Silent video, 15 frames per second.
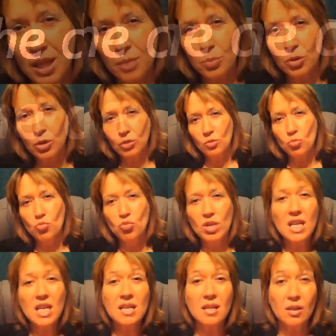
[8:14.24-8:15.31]
people
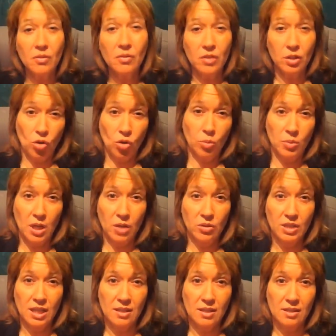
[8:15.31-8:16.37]
really love their job
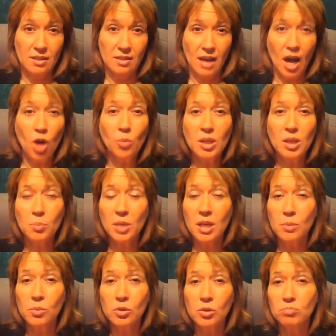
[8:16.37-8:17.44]
nowadays? How many
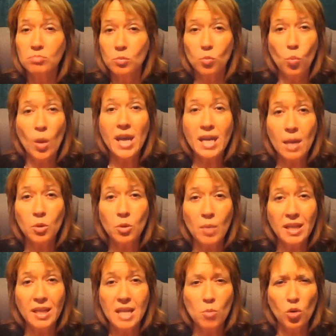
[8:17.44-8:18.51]
people wake up on
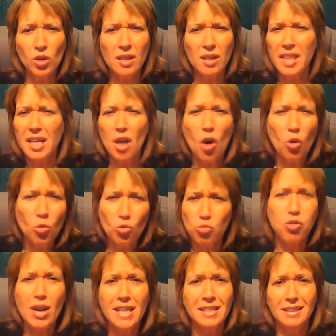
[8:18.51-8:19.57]
Monday morning and think, oh,
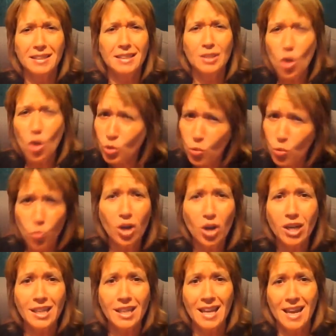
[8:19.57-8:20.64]
great, I can go to
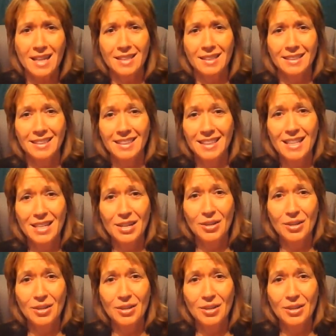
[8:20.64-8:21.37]
work again? You